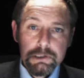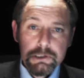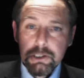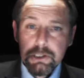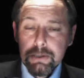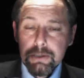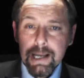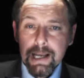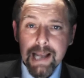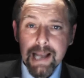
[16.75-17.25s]

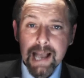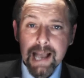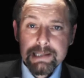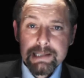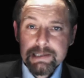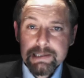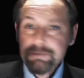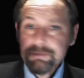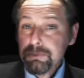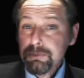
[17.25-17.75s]
UK
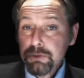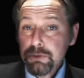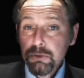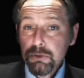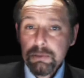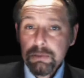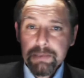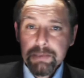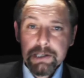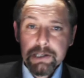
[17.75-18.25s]
exit from
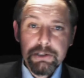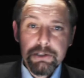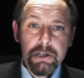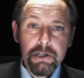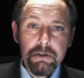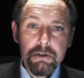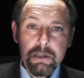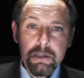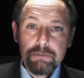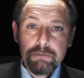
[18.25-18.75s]
European
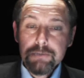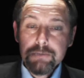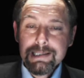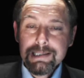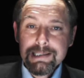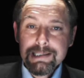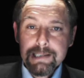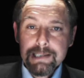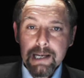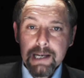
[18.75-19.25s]
Union
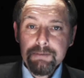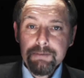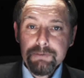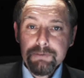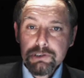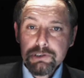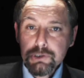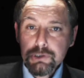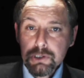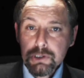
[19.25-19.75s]
risks
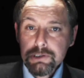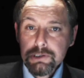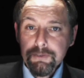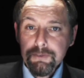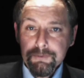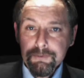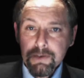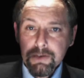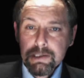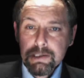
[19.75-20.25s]
infrastructure
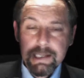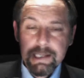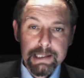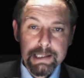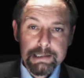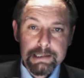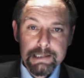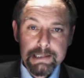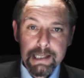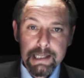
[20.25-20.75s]

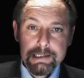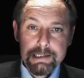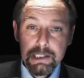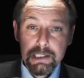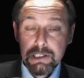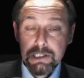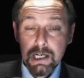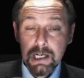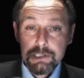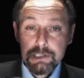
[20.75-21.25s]
funding, says
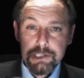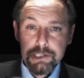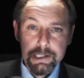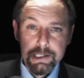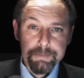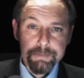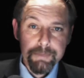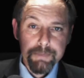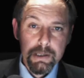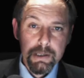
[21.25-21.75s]

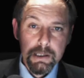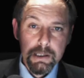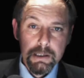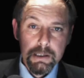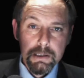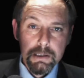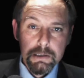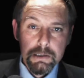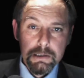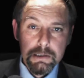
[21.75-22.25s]
Hitachi.
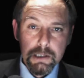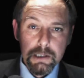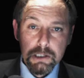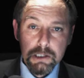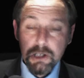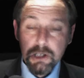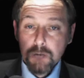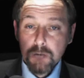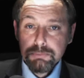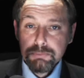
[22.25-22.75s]

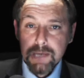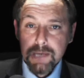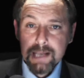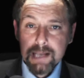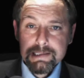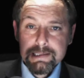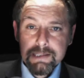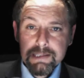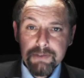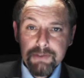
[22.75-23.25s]

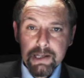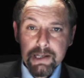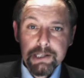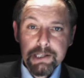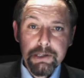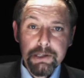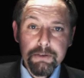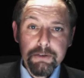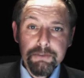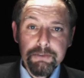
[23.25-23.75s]
Comprehensive
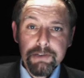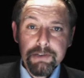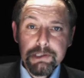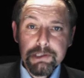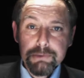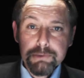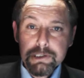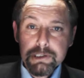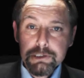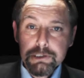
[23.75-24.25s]
EU
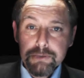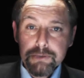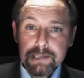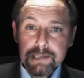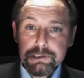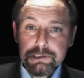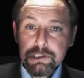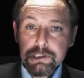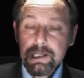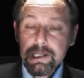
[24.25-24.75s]
fishery
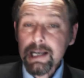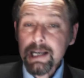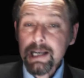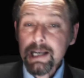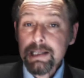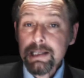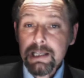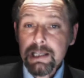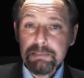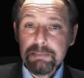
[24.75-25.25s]
strategy
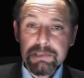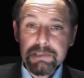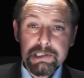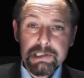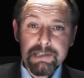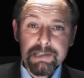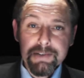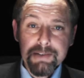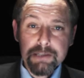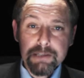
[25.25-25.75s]
in the
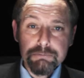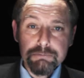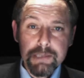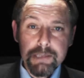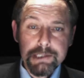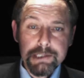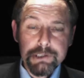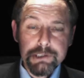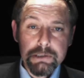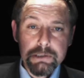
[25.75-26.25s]
Pacific
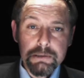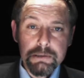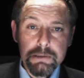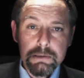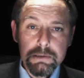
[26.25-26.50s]
region.